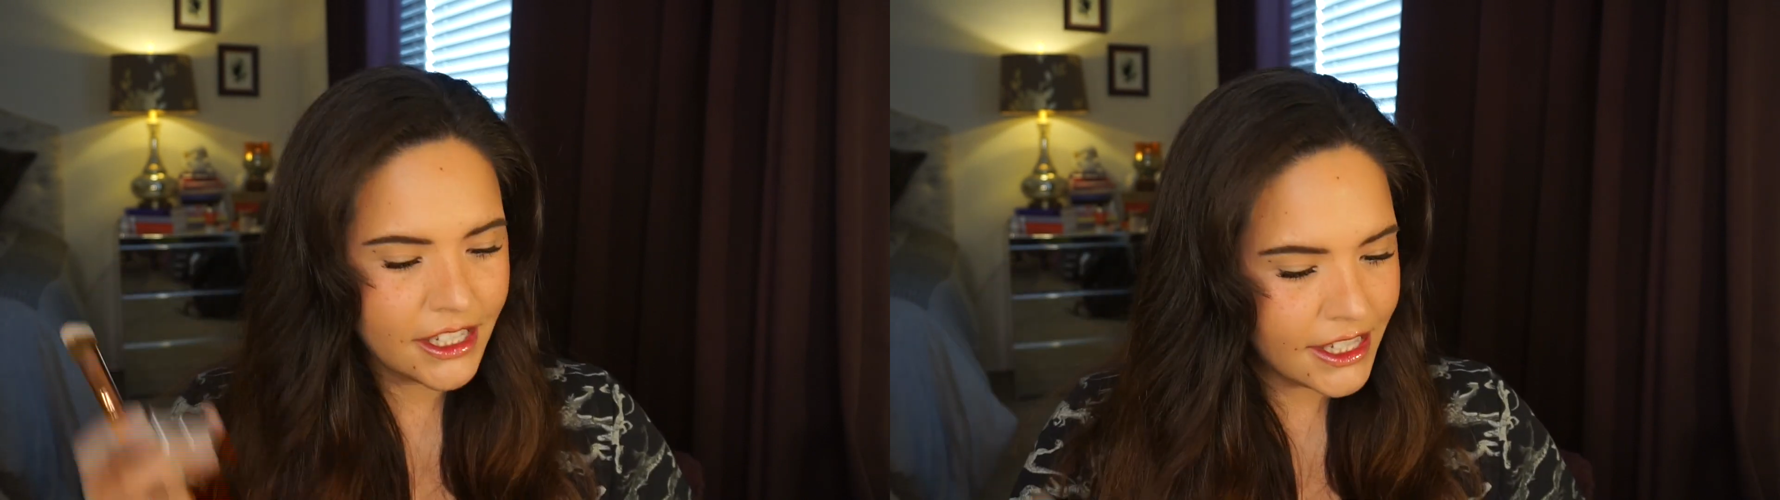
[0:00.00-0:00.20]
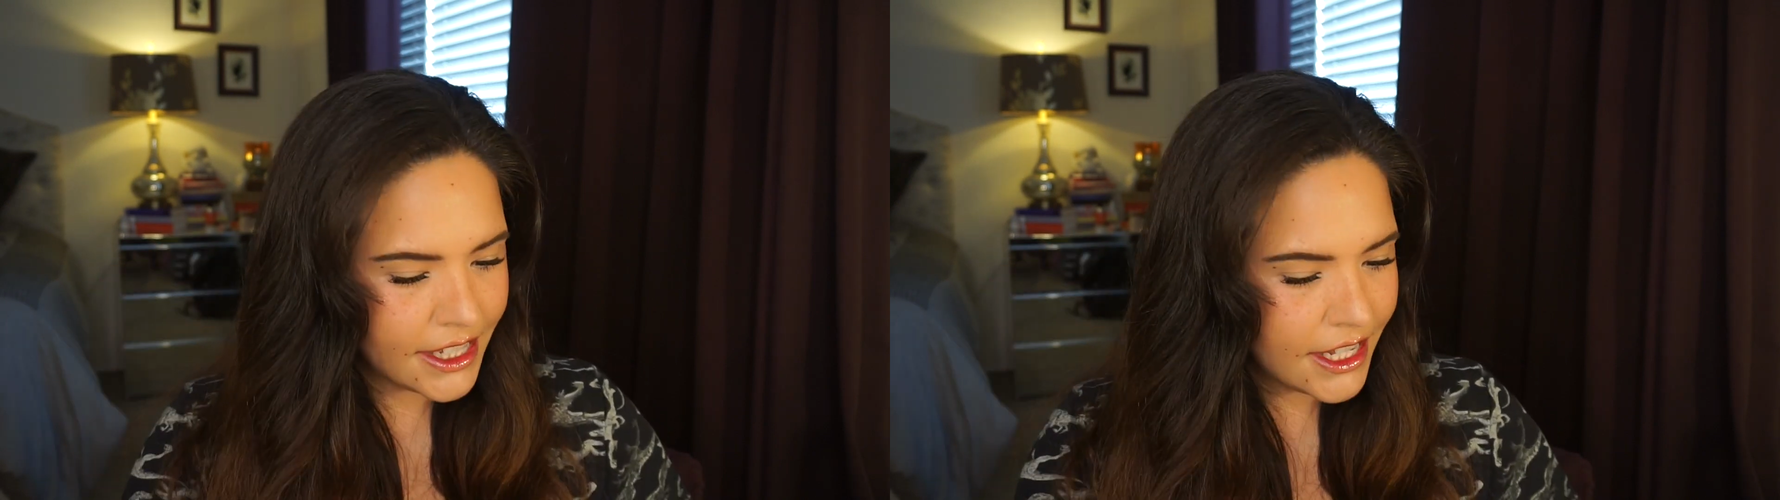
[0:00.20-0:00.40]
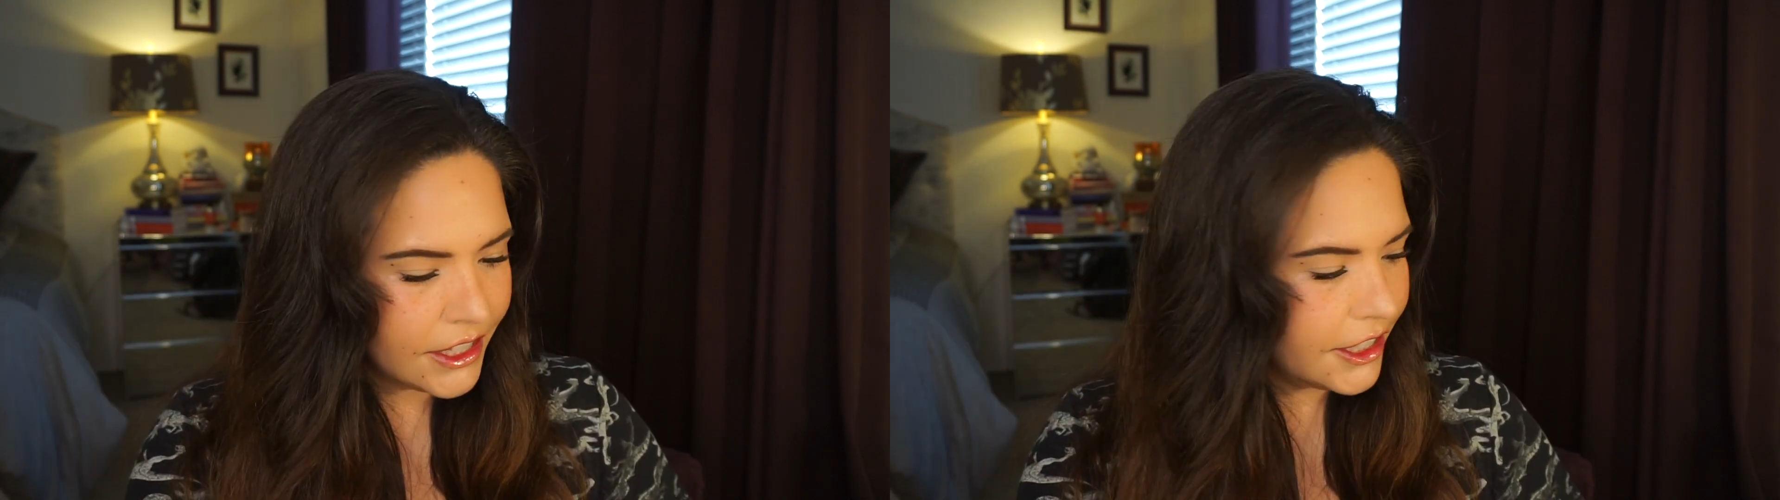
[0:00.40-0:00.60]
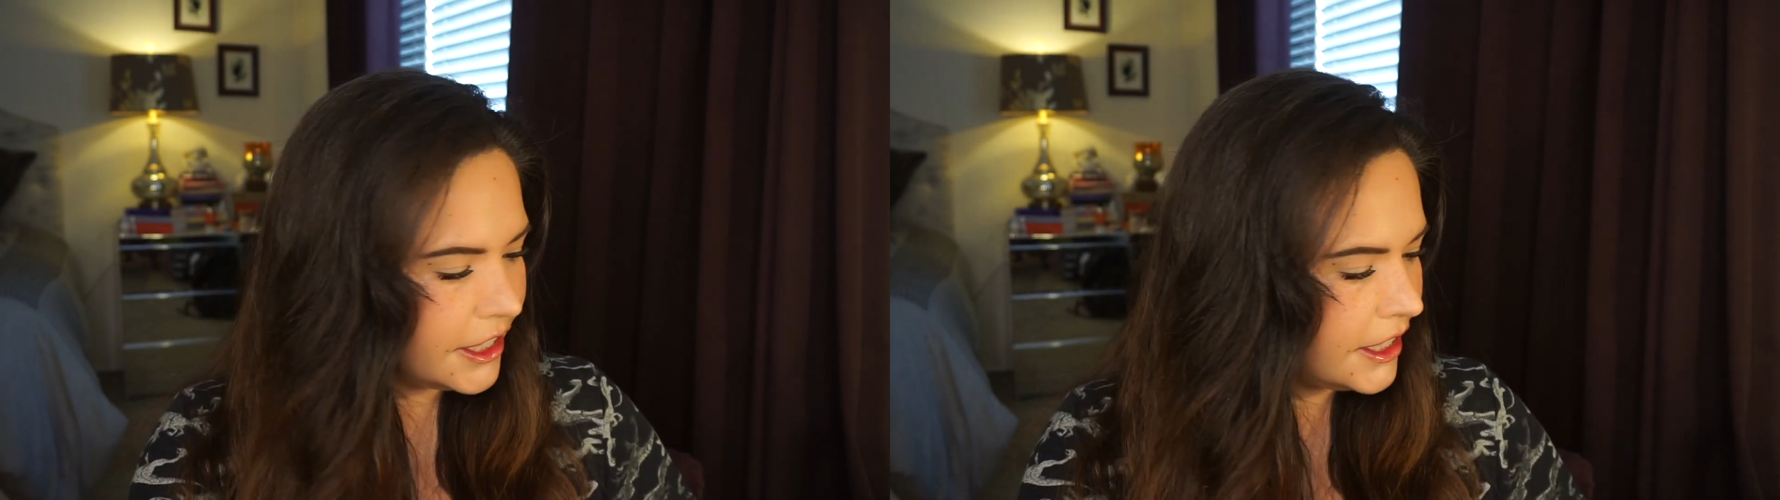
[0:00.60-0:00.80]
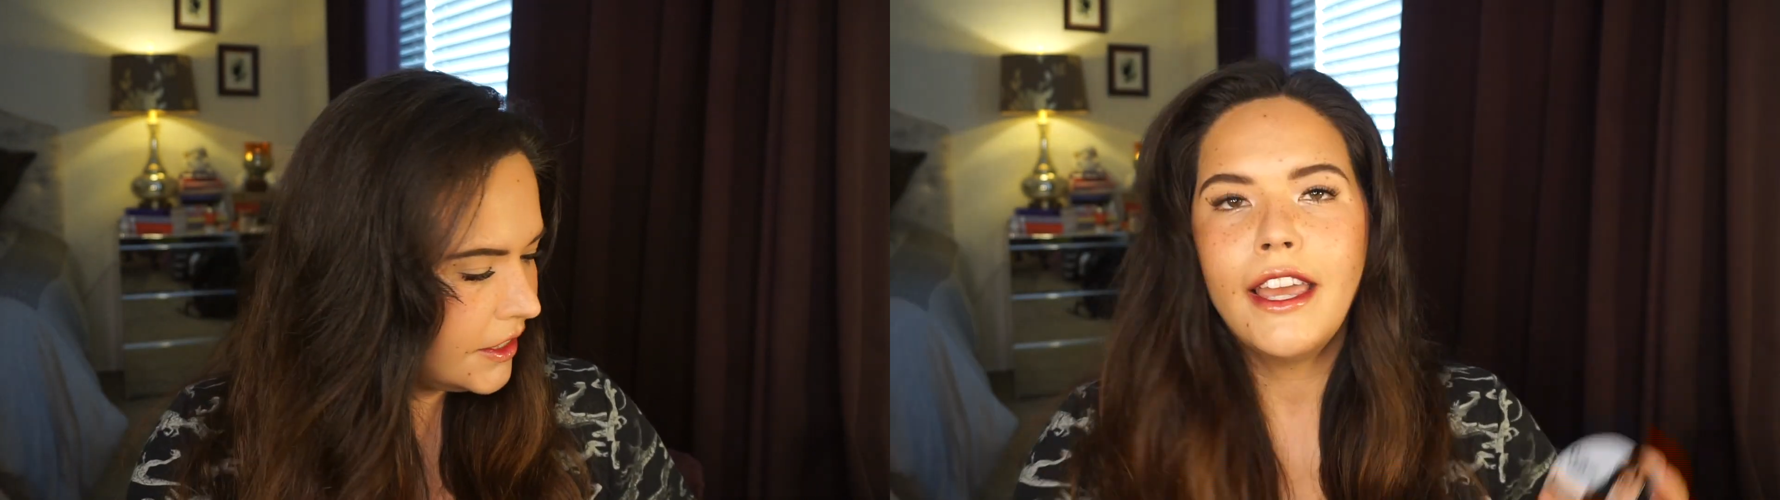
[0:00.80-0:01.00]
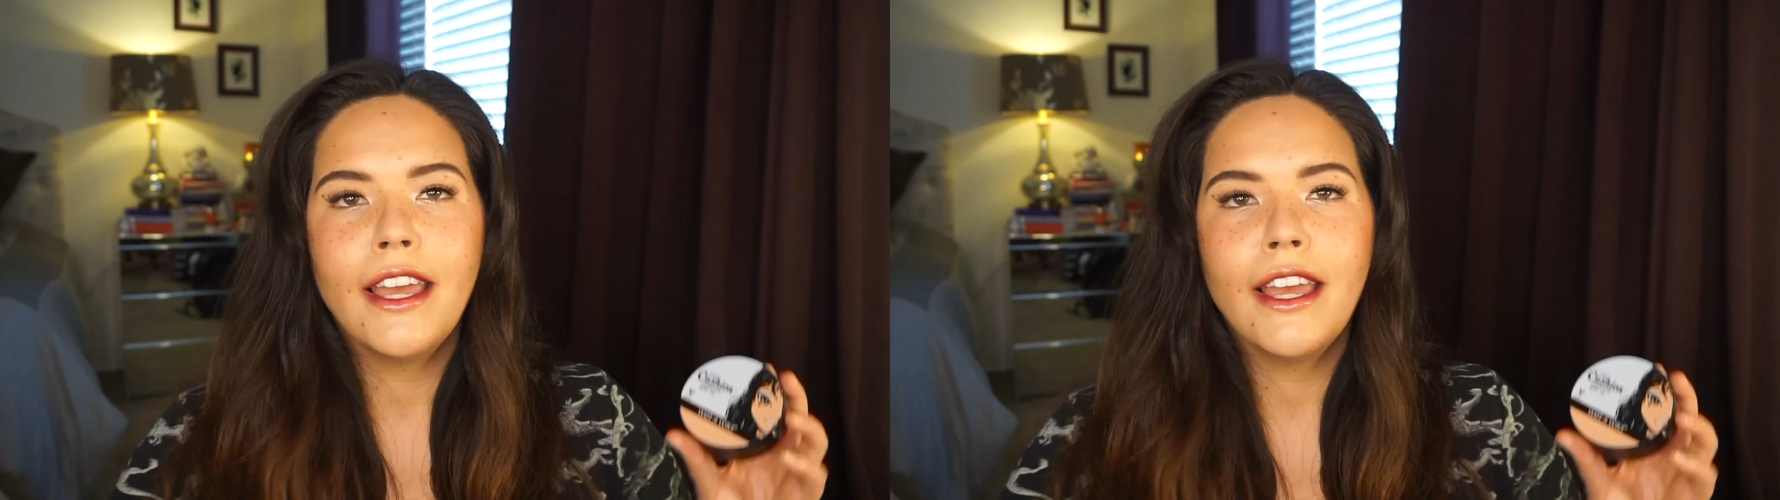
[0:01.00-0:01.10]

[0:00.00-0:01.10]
concealer,